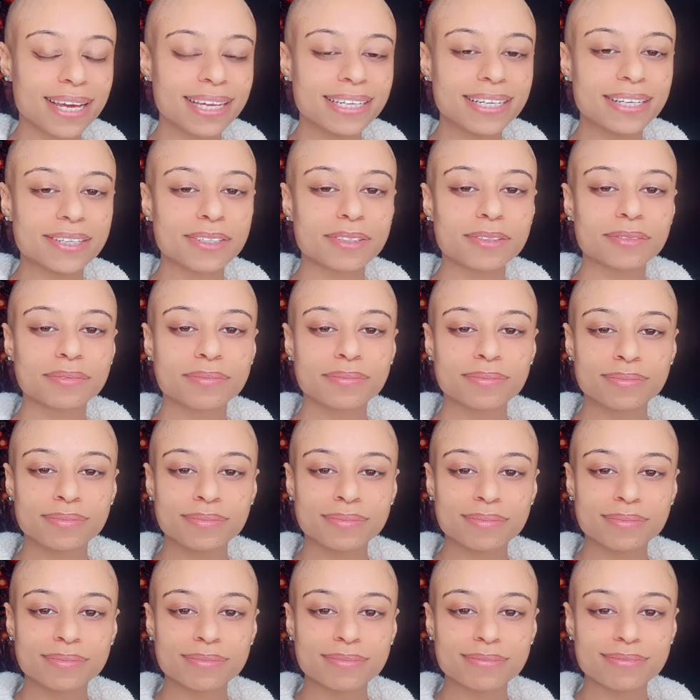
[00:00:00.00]
Hello.
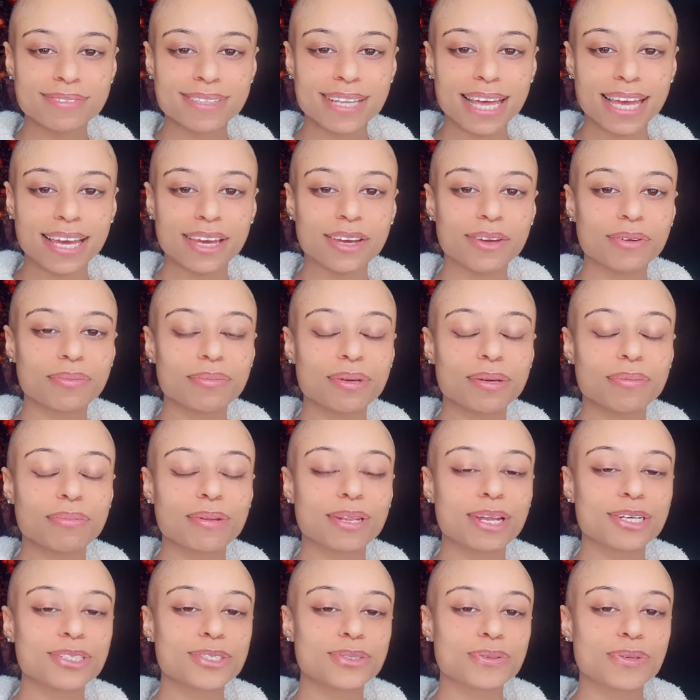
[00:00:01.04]
Thank you,
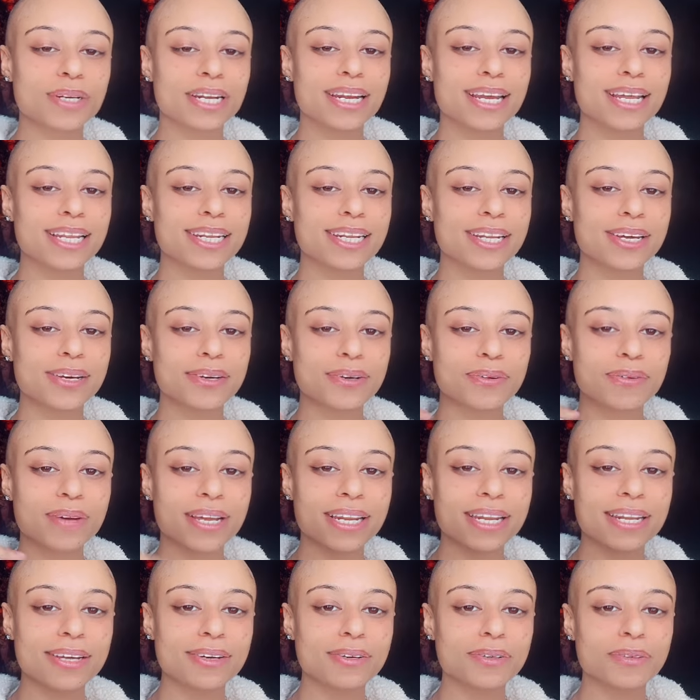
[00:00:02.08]
people are joining. Hello,
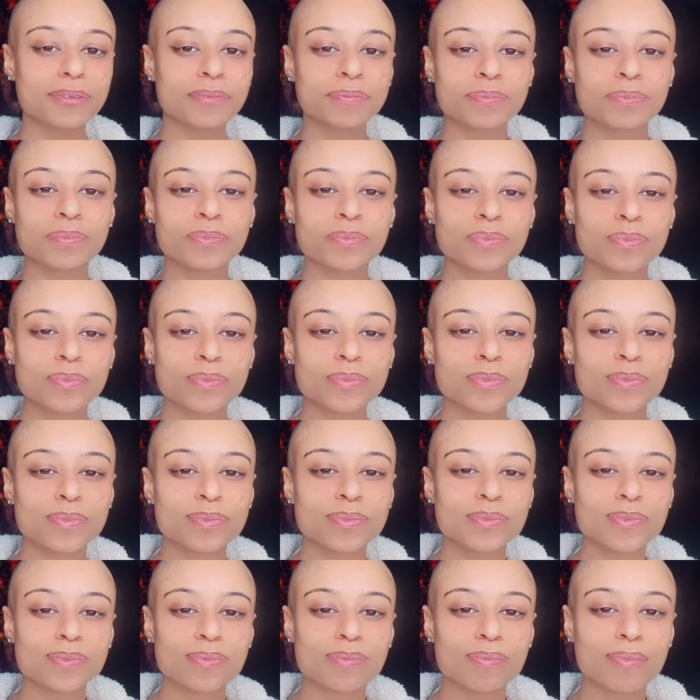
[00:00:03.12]
hello.
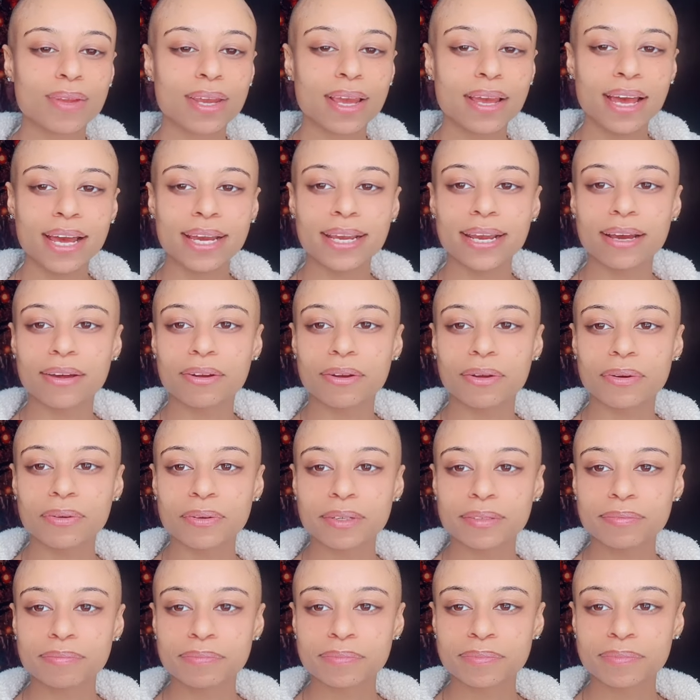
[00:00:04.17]
How y'all
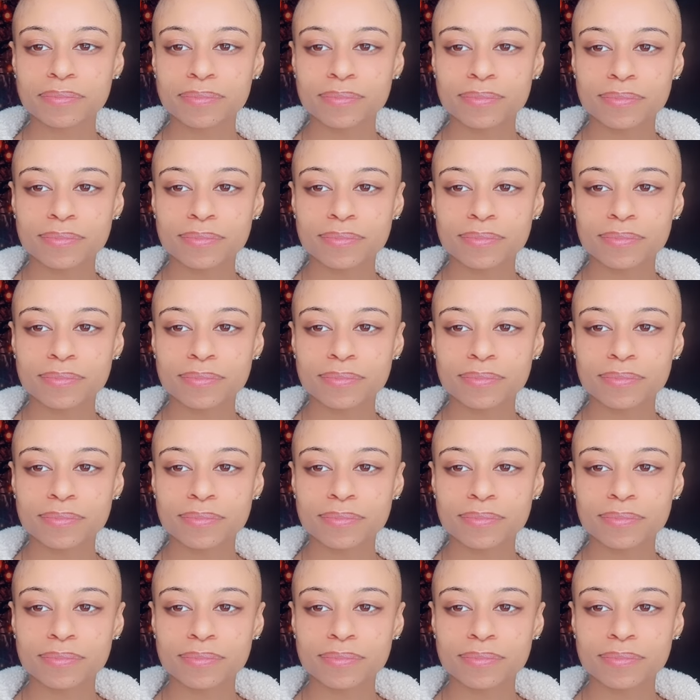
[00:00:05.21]
doing?